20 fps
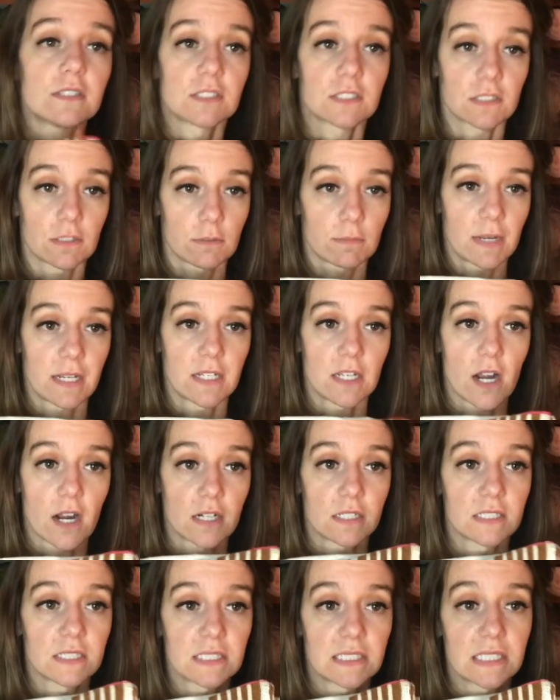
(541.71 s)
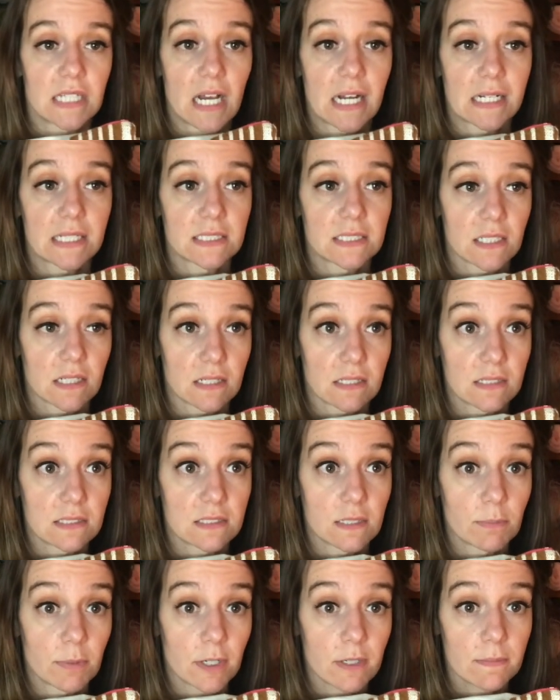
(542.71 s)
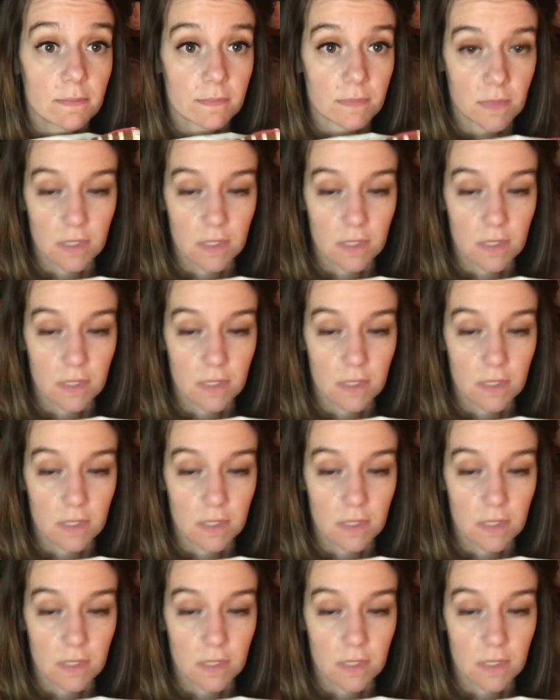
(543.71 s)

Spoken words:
so my yarn does not get stuck in the zipper.